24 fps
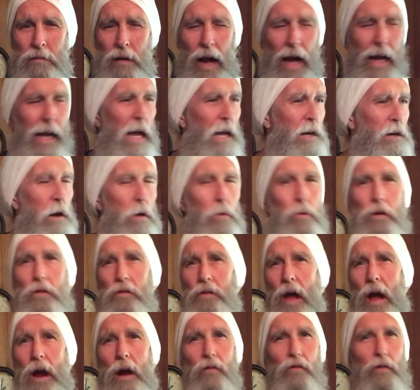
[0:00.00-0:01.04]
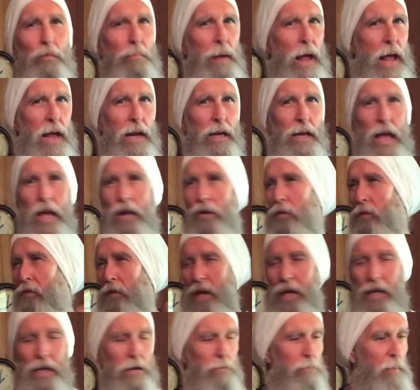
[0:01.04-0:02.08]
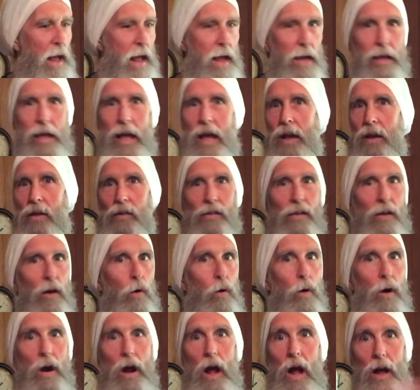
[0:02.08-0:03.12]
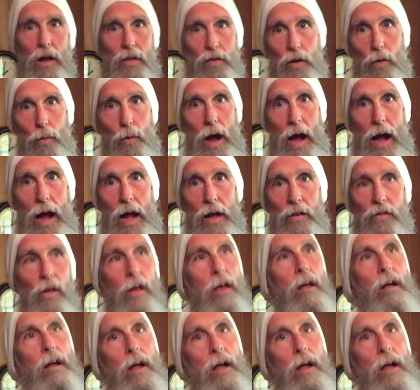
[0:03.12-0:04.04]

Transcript: I got no desire for pancakes, vegan pancakes or otherwise.